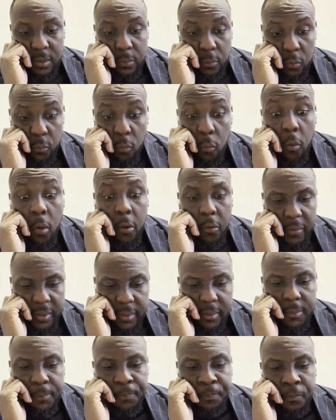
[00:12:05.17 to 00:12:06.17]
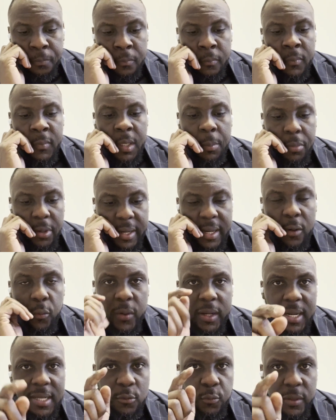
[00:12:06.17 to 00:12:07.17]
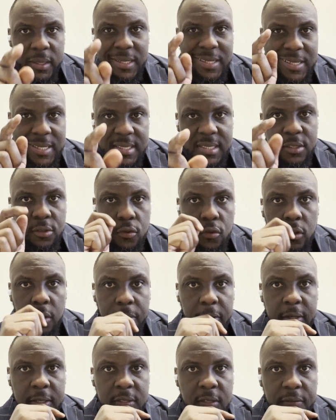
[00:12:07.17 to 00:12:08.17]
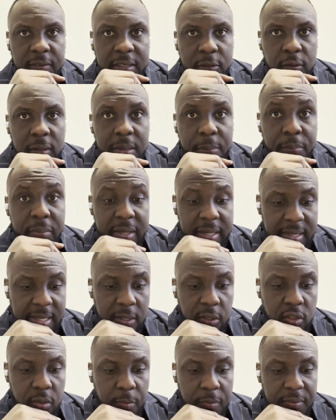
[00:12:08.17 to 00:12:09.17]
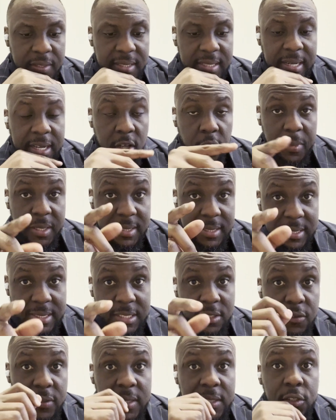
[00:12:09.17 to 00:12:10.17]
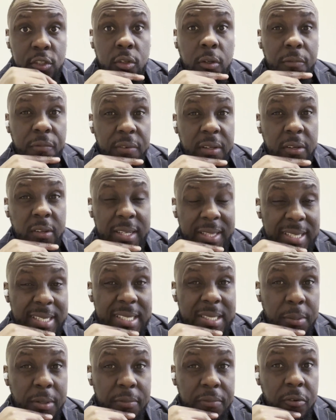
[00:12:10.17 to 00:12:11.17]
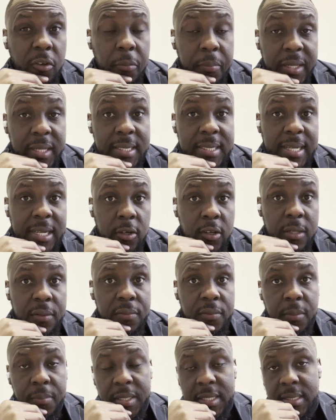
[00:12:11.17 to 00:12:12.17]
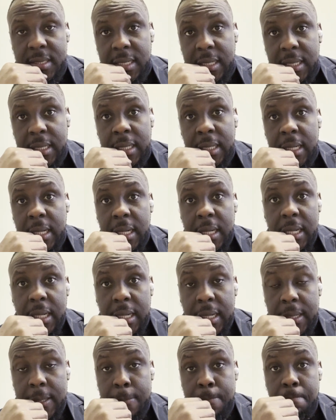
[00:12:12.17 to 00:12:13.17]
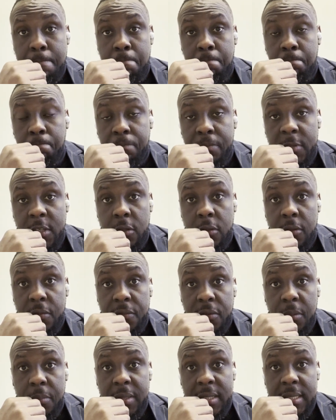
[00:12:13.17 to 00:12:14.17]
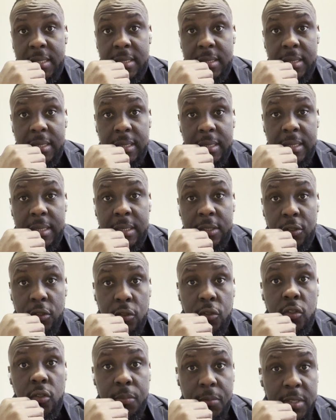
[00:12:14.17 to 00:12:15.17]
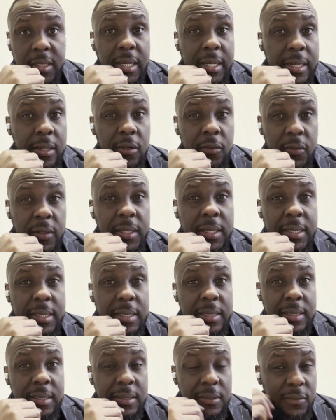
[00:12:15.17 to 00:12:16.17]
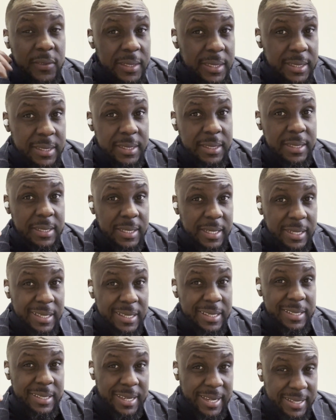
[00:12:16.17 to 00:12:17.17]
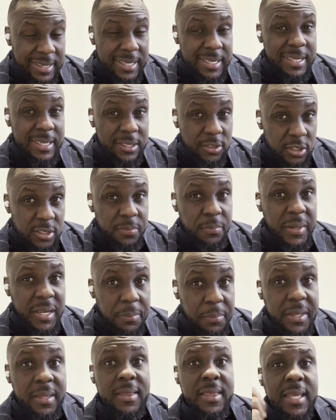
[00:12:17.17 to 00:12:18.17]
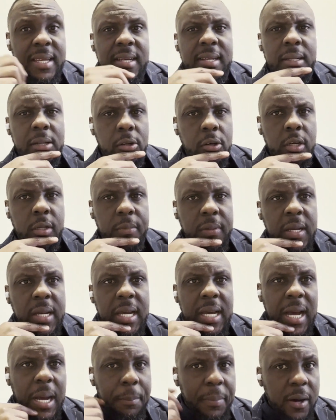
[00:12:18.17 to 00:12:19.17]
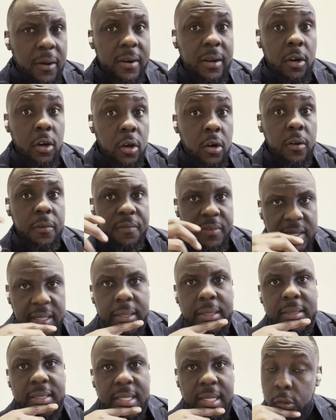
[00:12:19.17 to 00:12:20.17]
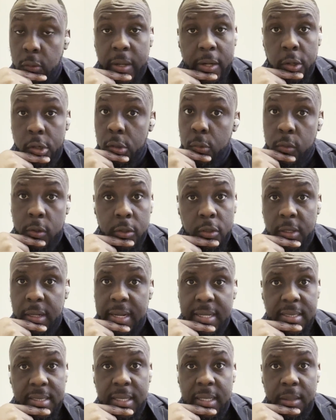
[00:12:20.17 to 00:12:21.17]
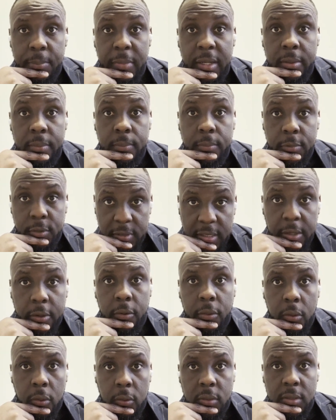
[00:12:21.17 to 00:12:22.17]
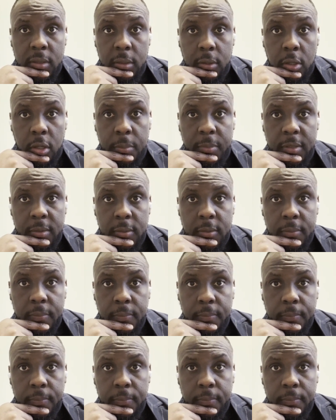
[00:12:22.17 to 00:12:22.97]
worried. But anyway, let's quickly listen to HERSOV actually break down some of these arguments in this really short video. I think it's about 4 minutes. I got it from his, from his YouTube channel. Really, I think it just made me think about a lot of things. And so I don't know, what do you guys think, man? Share your thoughts in the comments.